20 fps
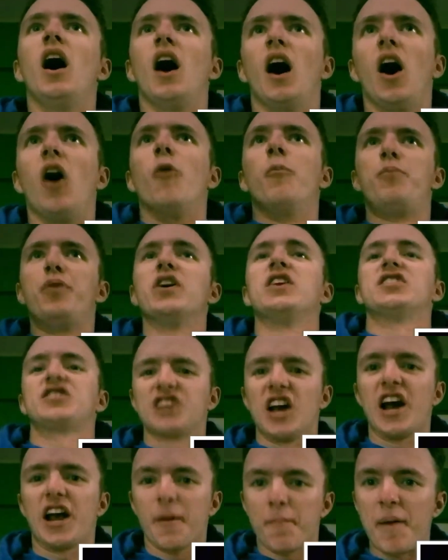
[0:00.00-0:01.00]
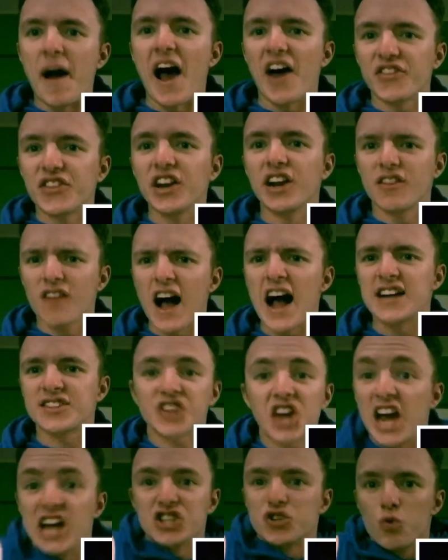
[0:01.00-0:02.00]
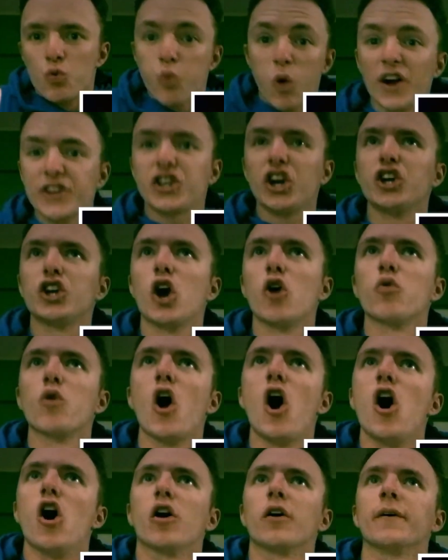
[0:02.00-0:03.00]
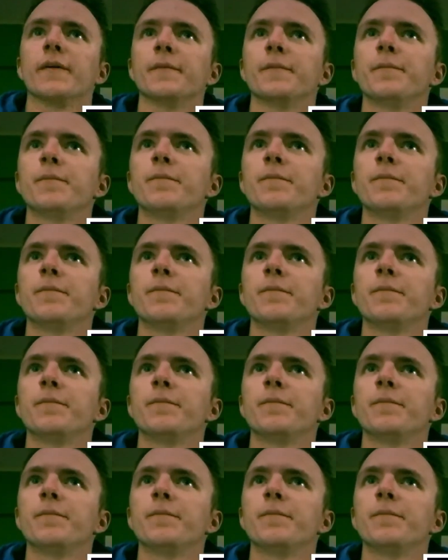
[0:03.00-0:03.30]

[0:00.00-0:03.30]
Oh, put a psychopath in a glass case. What could go wrong?